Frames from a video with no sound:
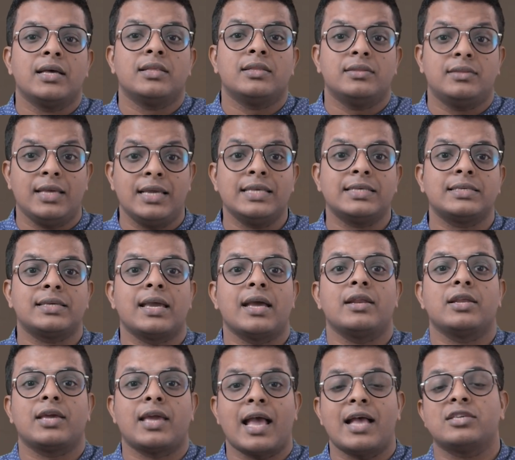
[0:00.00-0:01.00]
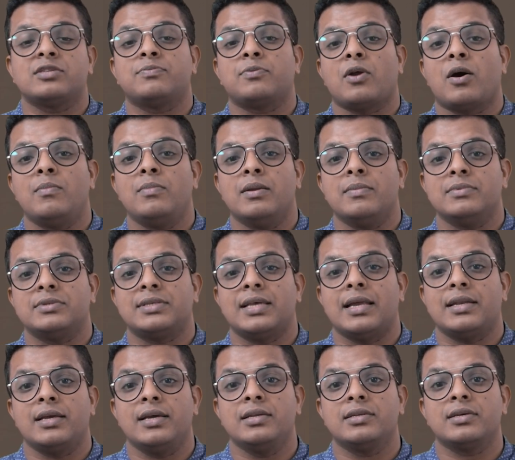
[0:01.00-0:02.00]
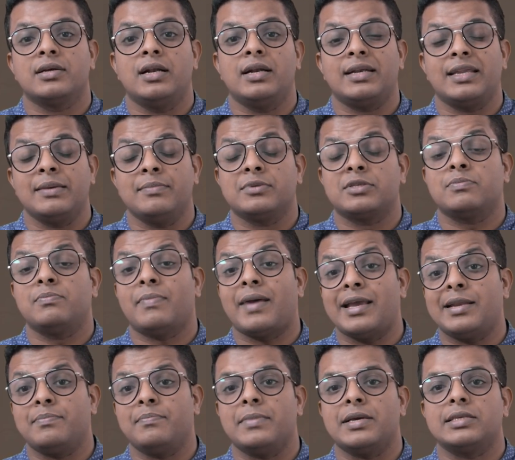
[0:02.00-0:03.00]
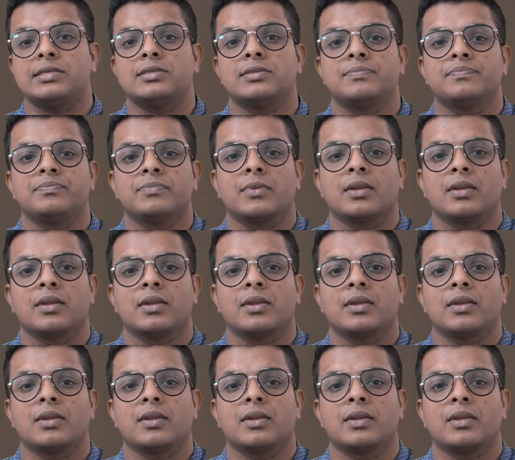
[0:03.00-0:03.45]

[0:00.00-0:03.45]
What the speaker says: these can catch problems that internal teams might miss.